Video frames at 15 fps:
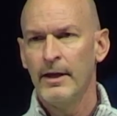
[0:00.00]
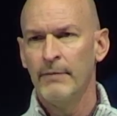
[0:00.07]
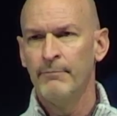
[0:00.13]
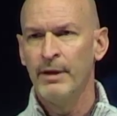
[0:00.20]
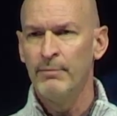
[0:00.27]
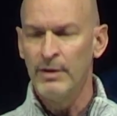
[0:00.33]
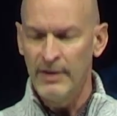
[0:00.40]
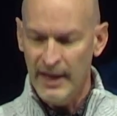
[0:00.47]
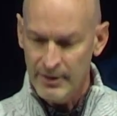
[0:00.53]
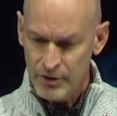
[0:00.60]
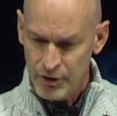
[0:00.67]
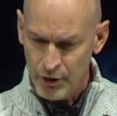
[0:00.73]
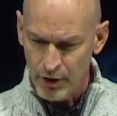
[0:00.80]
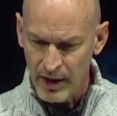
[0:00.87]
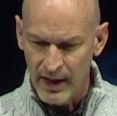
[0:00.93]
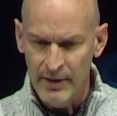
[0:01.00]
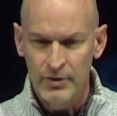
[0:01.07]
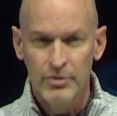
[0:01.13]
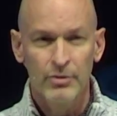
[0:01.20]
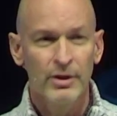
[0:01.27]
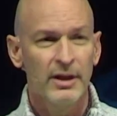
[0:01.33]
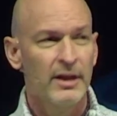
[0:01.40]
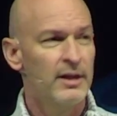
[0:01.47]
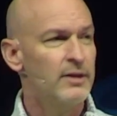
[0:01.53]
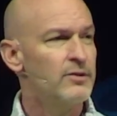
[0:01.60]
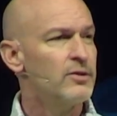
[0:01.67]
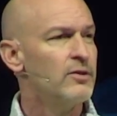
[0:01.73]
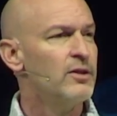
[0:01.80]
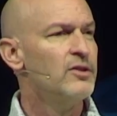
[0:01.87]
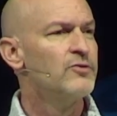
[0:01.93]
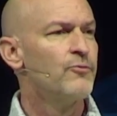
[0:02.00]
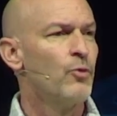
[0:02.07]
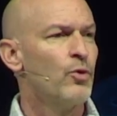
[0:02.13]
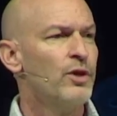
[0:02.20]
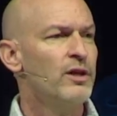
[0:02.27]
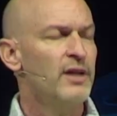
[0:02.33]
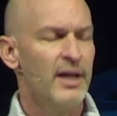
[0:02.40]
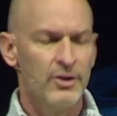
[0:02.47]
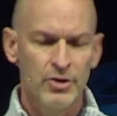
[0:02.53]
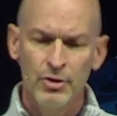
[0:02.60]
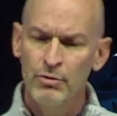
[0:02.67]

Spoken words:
And maybe that's your entry into these 40 days.